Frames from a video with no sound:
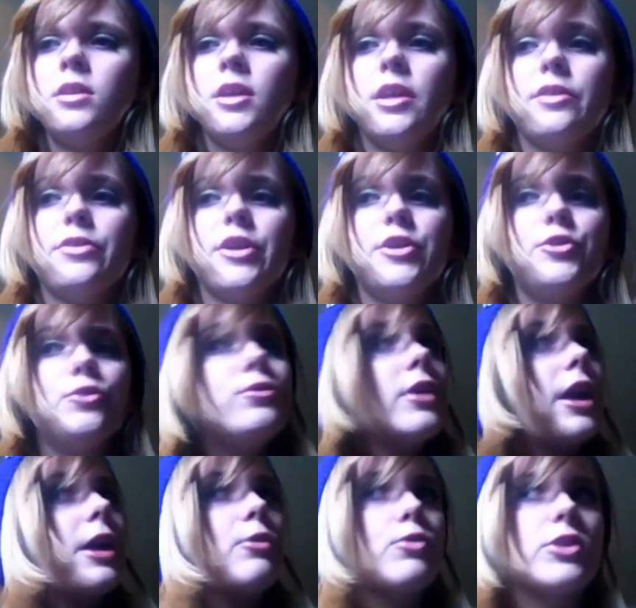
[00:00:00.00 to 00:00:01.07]
They do
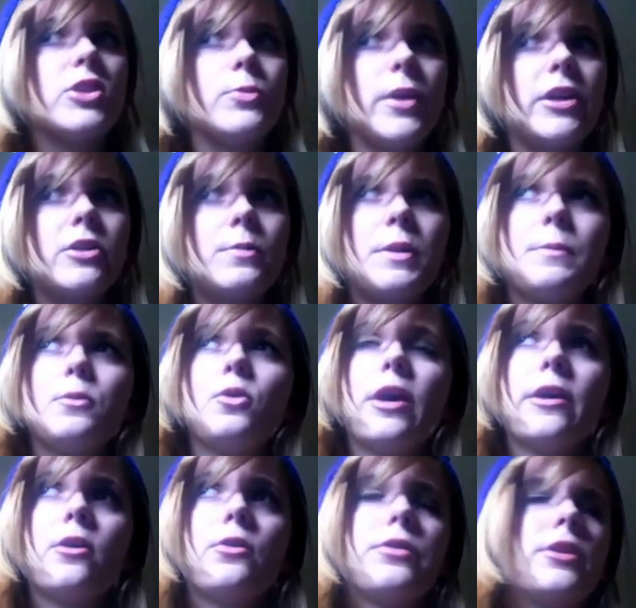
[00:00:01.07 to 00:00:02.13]
not respect people
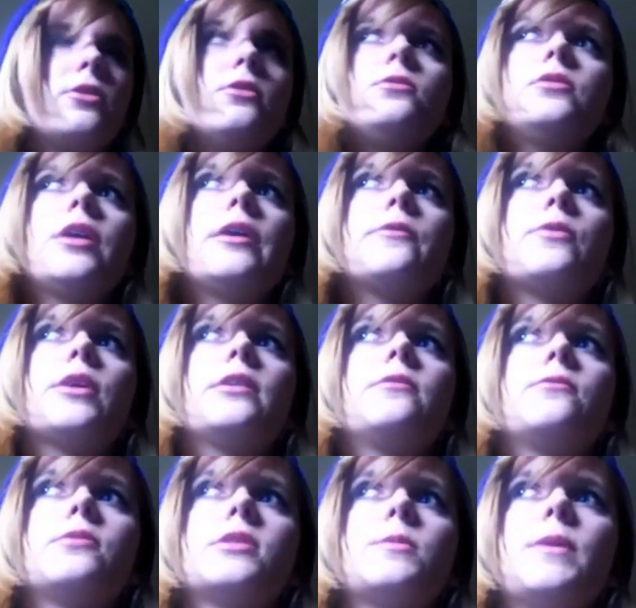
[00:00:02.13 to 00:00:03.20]
at all. They do not
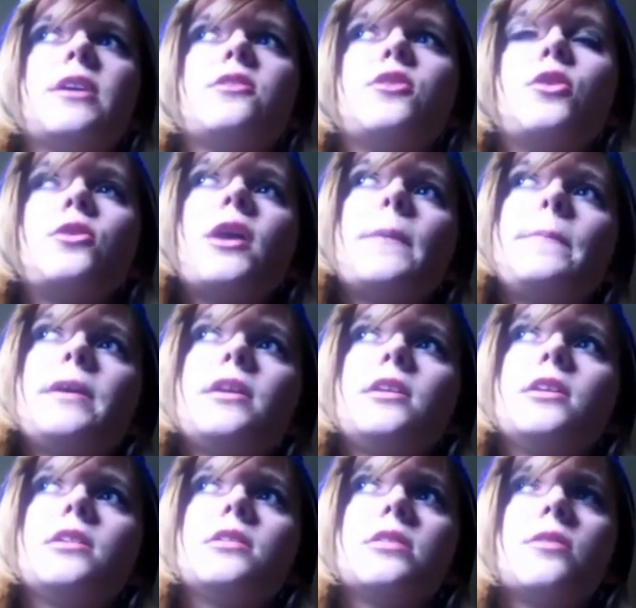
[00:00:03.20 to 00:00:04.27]
respect their
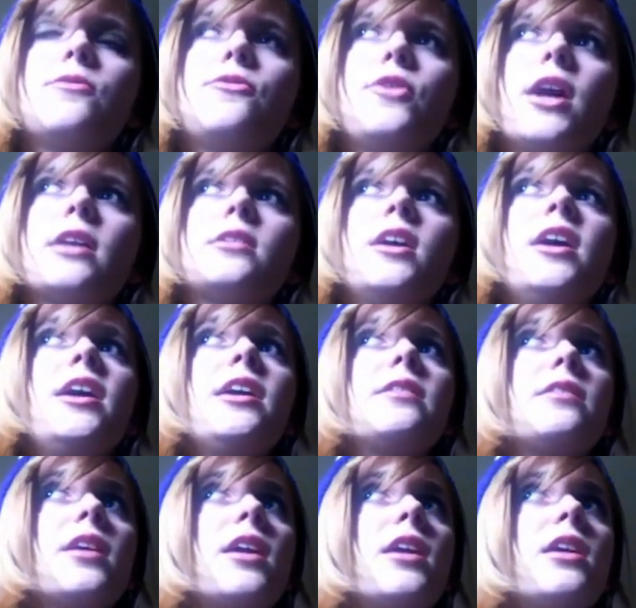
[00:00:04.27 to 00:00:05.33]
opinions. In fact,
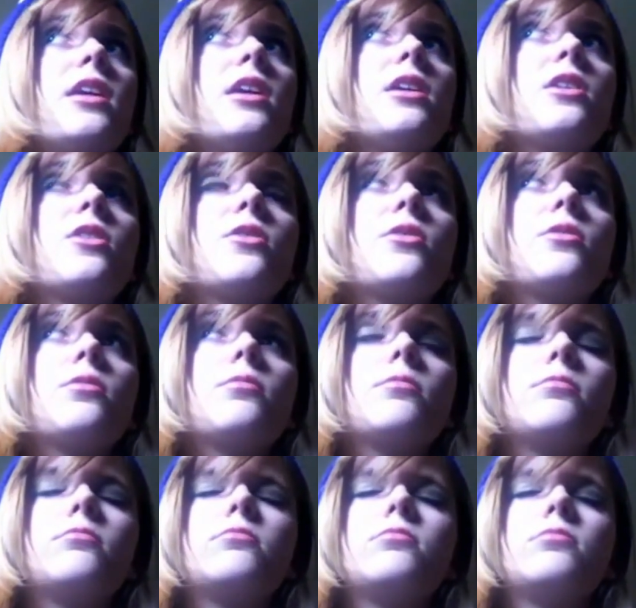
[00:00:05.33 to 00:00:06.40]
they
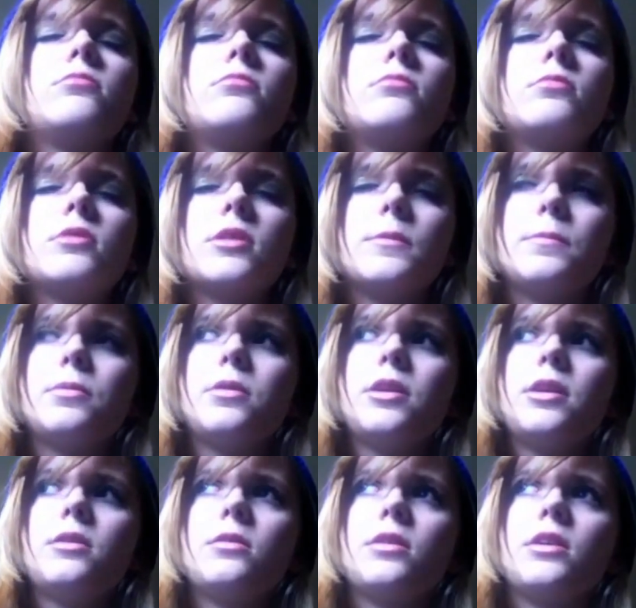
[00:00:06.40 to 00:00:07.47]

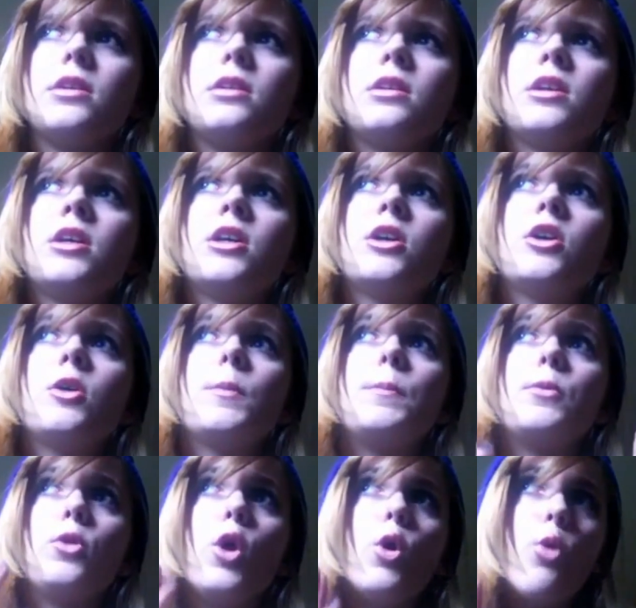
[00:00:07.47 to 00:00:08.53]
completely
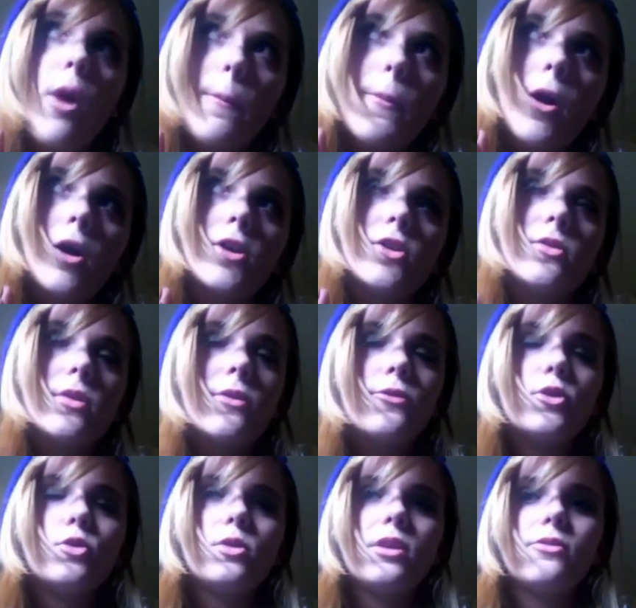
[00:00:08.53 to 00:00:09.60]
blow up on you if
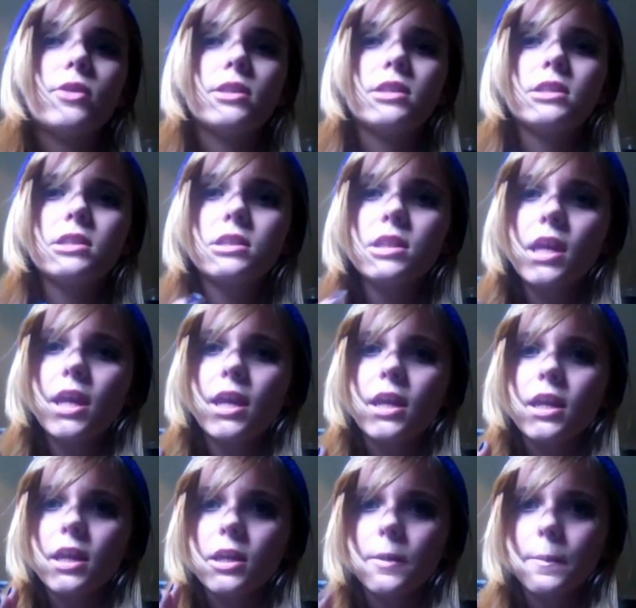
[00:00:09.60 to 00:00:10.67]
you even
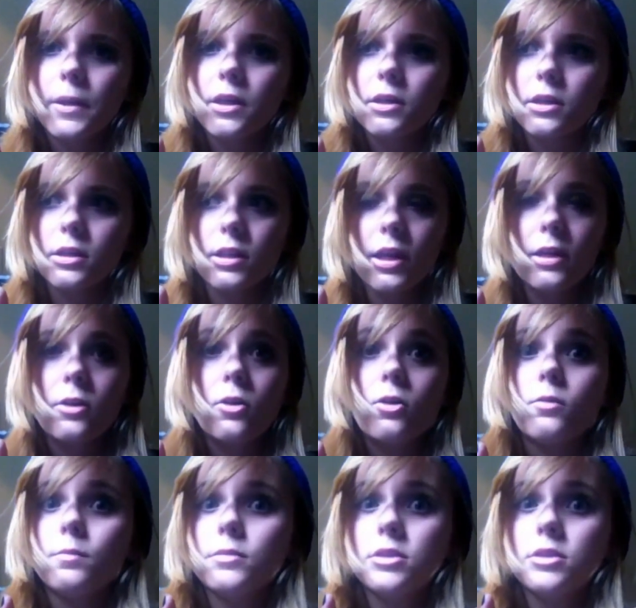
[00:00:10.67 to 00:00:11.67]
say an opinion at all.